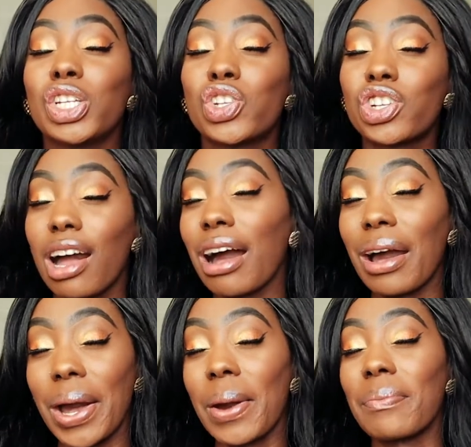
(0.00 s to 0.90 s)

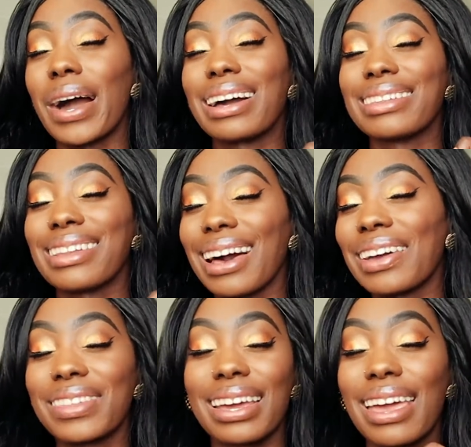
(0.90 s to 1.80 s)
job, my
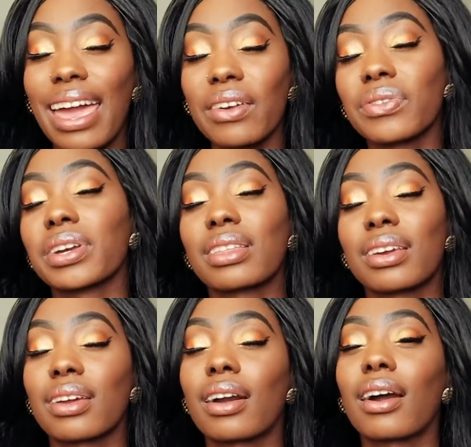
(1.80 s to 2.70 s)
life, like
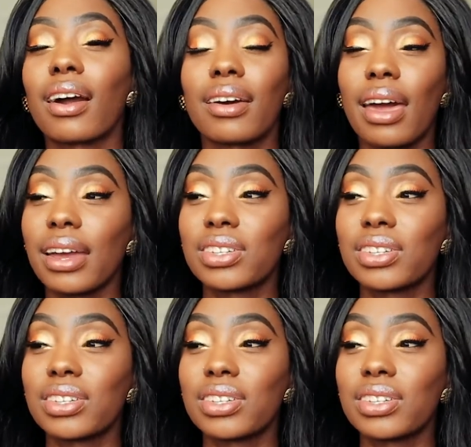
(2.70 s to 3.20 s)
everything, God.